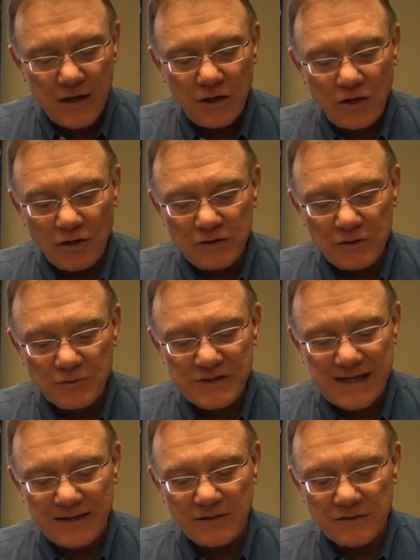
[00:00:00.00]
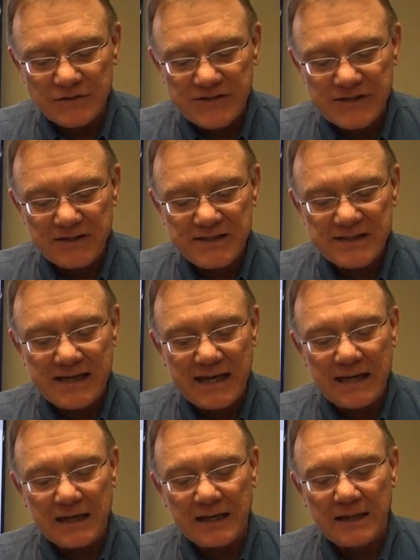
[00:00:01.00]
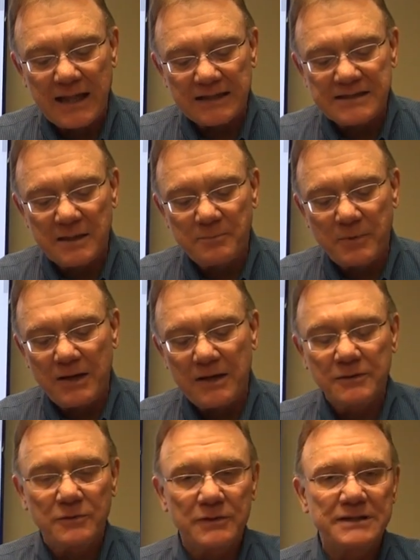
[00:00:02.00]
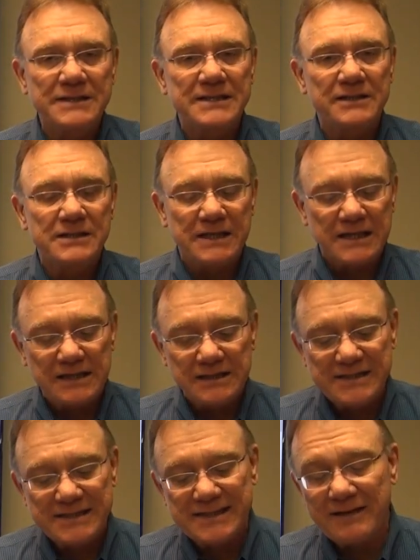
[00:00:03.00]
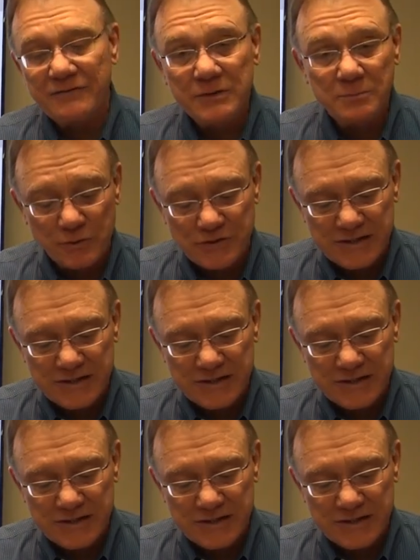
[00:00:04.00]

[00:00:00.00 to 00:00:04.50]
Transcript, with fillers: Condo sales 16, that's up 167%.